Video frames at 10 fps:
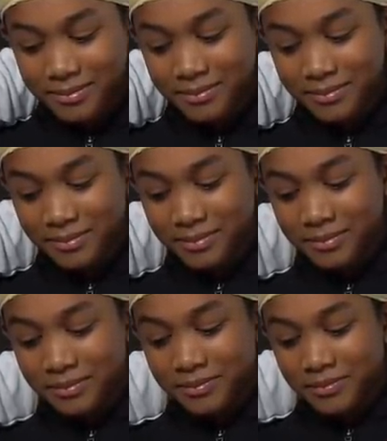
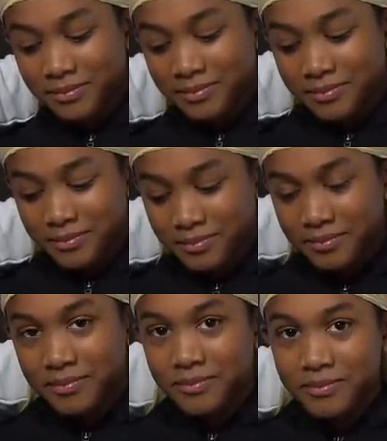
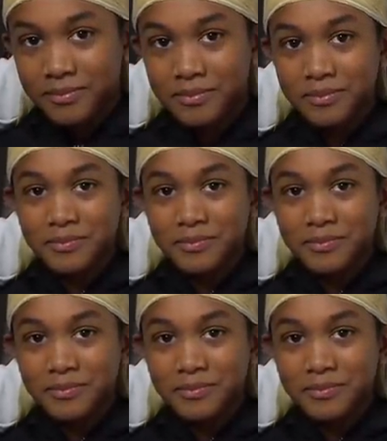[no speech]